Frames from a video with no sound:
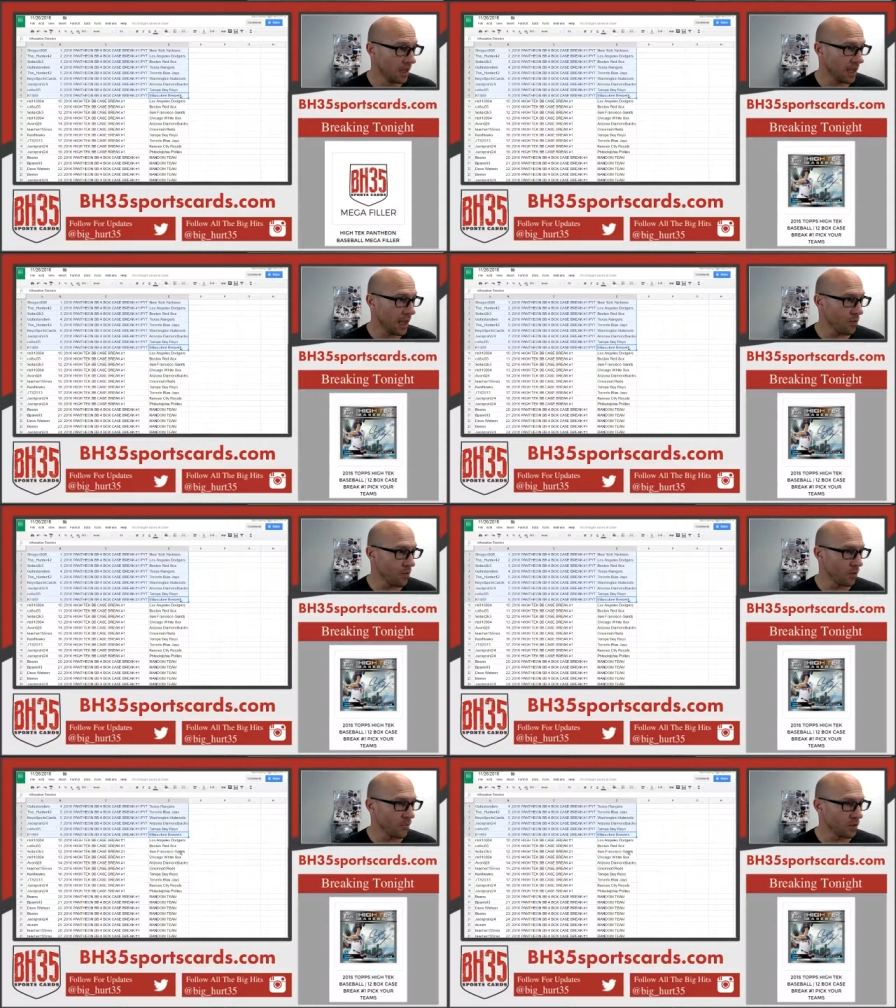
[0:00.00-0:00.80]

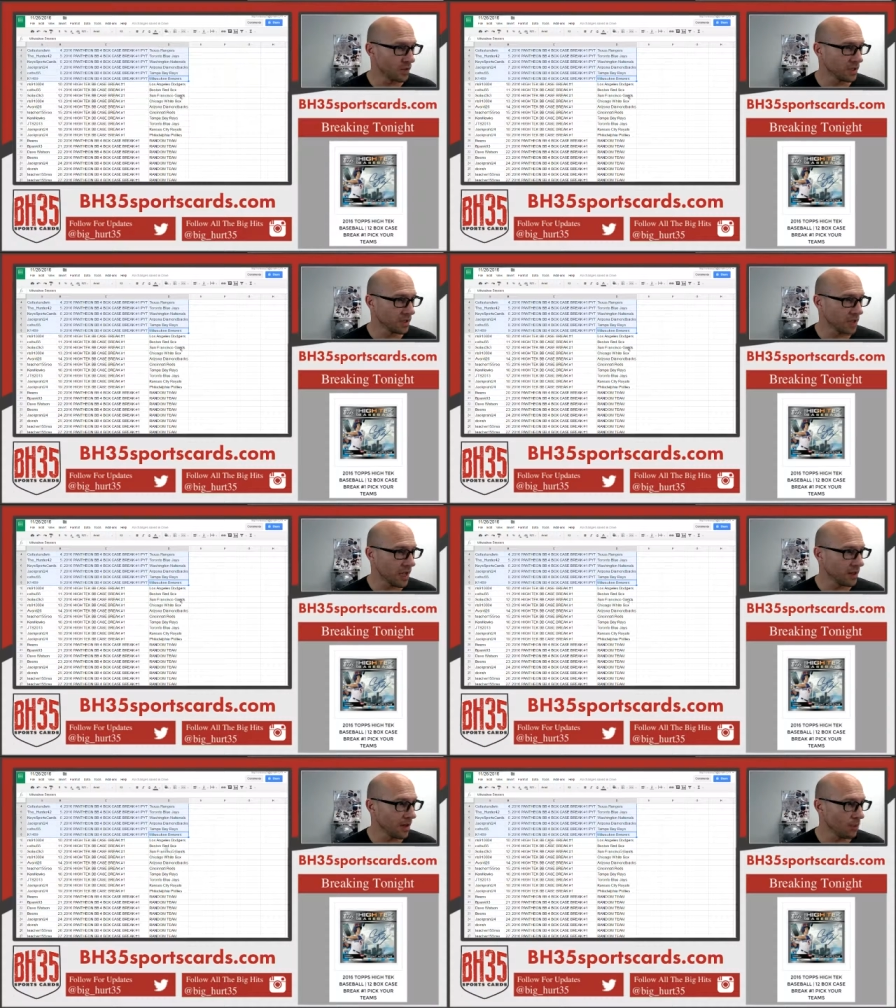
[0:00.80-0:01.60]

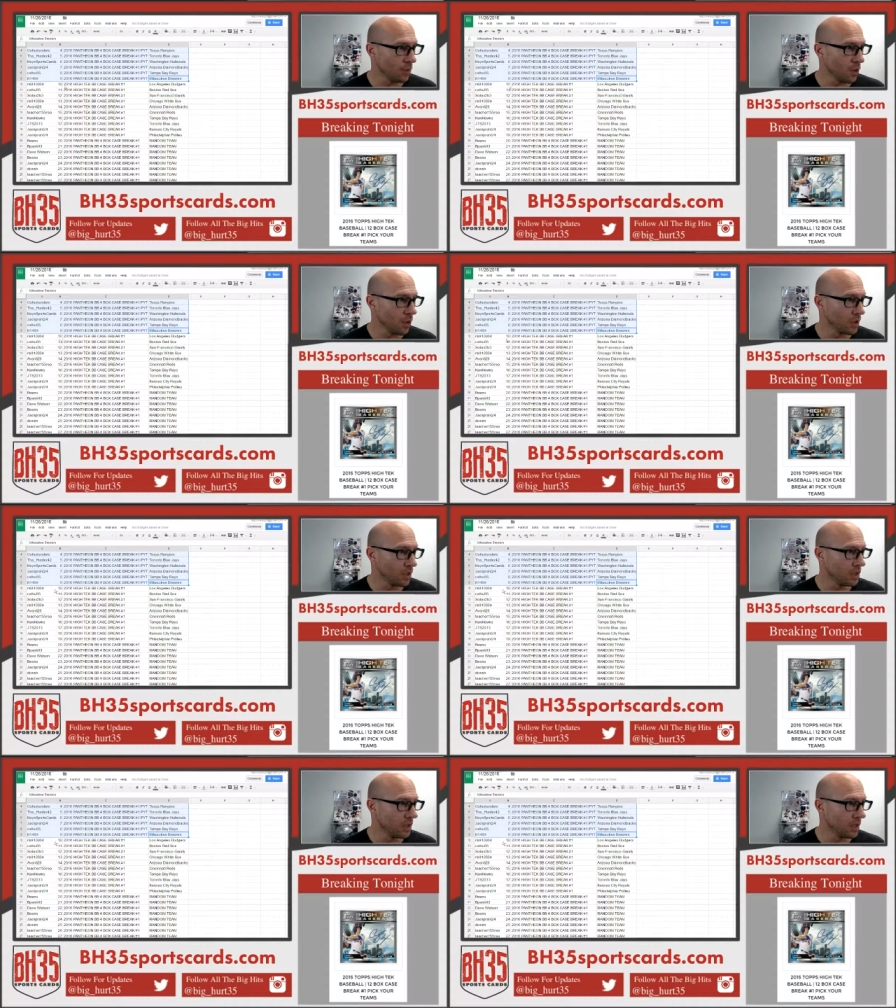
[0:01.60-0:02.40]
K1469, the Brewers.